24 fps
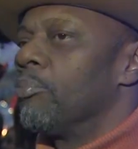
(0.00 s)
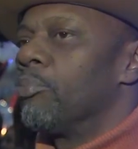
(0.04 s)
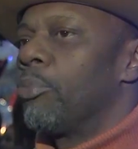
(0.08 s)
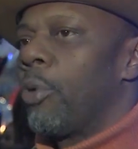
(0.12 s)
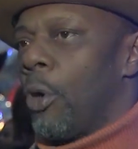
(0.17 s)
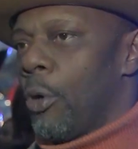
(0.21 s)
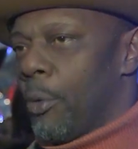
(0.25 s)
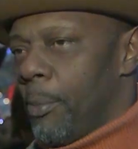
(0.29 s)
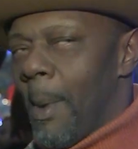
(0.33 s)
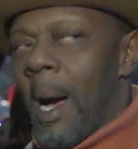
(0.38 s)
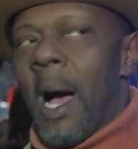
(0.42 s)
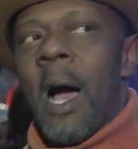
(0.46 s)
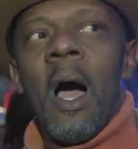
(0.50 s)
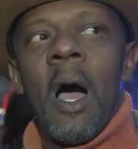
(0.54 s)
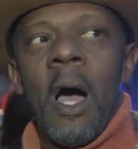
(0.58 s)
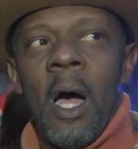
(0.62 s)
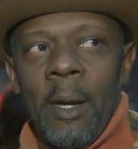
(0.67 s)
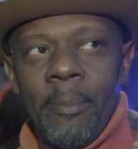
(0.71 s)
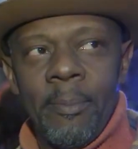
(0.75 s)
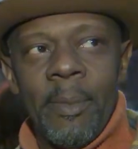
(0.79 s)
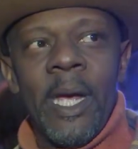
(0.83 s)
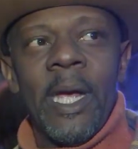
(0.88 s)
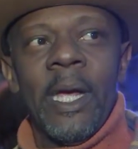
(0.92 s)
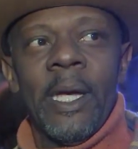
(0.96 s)
broke my
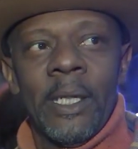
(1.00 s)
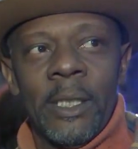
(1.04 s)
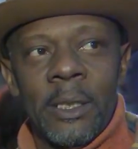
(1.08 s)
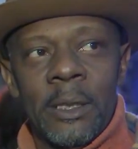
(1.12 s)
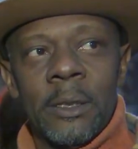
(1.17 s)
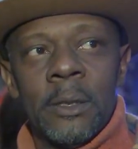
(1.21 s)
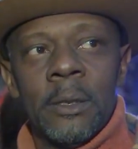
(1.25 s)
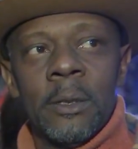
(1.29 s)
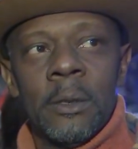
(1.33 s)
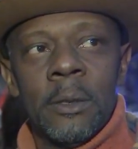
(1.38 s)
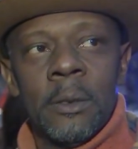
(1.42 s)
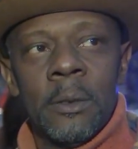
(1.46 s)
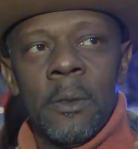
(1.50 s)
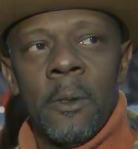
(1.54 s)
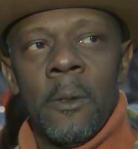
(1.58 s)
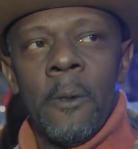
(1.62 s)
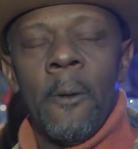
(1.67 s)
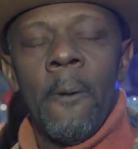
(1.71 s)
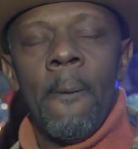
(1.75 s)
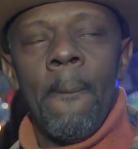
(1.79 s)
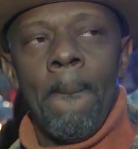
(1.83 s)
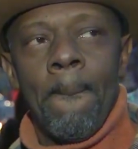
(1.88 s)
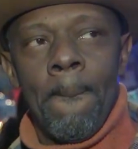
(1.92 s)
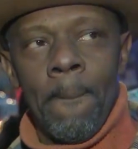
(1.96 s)
heart, man.
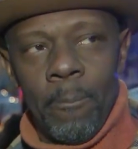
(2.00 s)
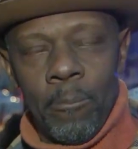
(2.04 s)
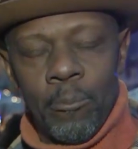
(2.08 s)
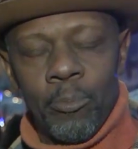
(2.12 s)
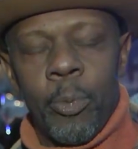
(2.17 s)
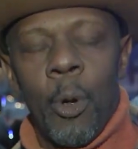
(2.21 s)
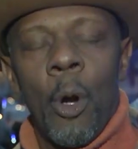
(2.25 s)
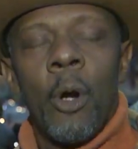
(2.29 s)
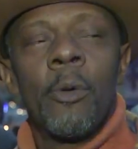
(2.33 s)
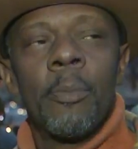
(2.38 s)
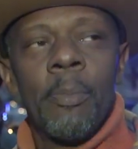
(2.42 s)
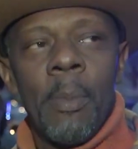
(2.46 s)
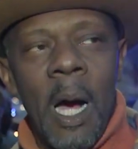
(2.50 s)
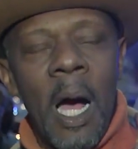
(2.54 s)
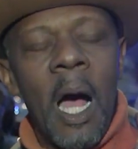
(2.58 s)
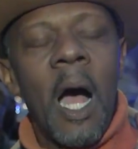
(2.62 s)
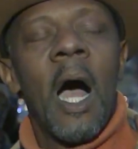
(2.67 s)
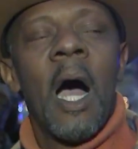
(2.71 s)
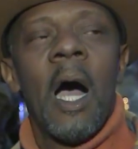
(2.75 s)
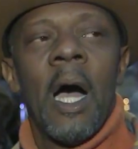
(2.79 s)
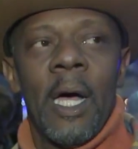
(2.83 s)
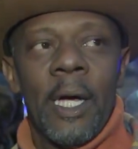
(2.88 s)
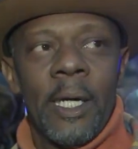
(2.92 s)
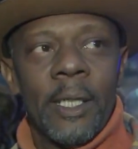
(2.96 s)
Broke my
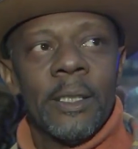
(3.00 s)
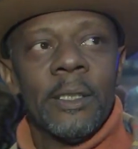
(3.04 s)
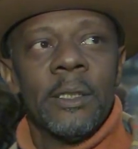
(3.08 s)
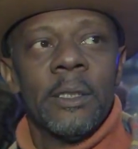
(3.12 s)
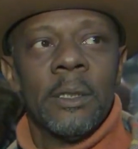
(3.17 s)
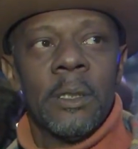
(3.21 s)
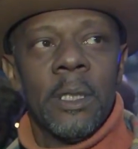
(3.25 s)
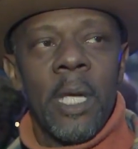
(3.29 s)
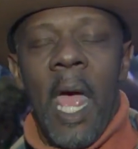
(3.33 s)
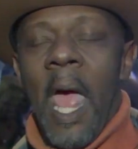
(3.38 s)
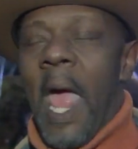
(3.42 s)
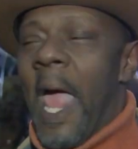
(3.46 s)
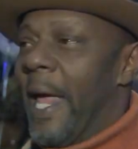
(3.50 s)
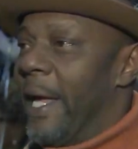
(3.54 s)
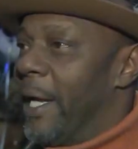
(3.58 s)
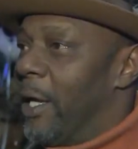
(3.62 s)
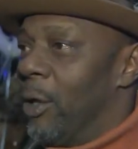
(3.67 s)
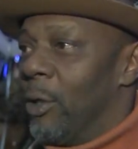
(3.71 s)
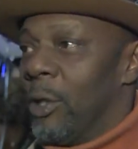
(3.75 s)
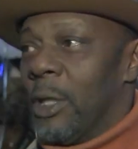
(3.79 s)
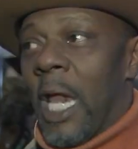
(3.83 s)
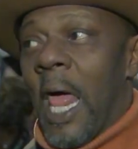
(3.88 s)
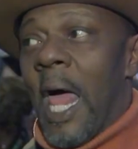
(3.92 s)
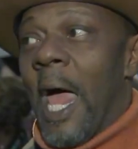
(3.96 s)
heart. I ain't
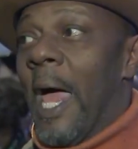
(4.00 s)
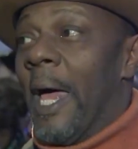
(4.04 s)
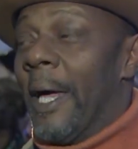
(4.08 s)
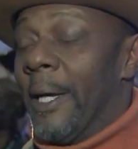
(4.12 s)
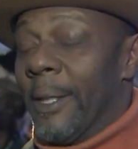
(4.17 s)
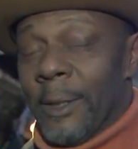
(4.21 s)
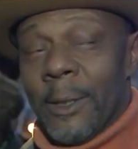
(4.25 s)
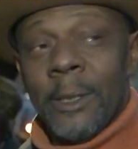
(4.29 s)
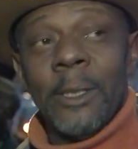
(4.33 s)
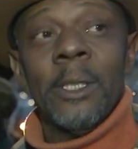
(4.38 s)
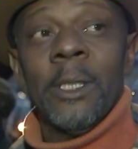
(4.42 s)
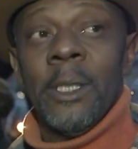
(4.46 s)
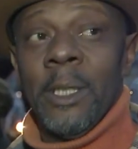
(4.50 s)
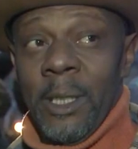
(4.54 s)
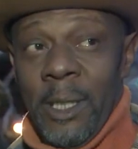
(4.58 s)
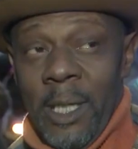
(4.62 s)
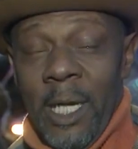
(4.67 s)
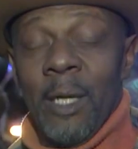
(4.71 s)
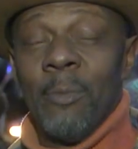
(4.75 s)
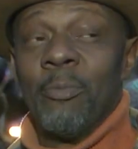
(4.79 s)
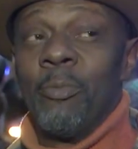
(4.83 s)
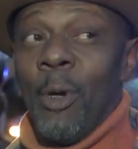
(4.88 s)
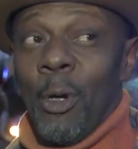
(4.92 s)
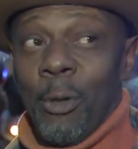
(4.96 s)
gonna lie.
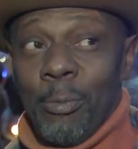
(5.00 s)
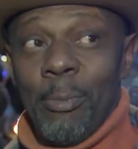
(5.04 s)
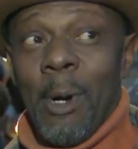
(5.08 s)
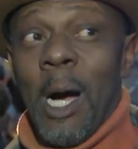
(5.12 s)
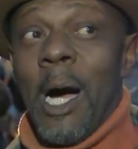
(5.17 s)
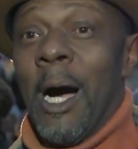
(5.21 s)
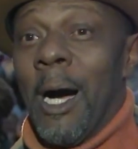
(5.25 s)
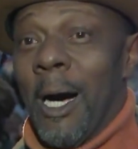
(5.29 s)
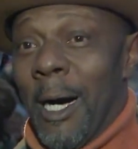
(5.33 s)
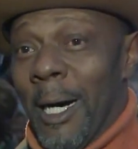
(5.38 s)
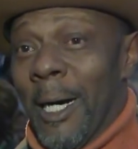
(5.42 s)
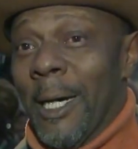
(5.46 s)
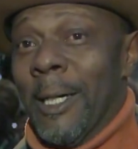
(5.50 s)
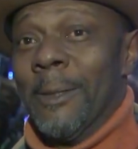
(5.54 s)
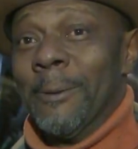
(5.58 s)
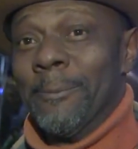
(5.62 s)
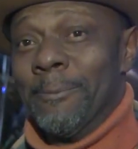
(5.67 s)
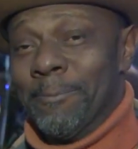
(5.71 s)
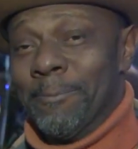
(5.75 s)
It broke my heart.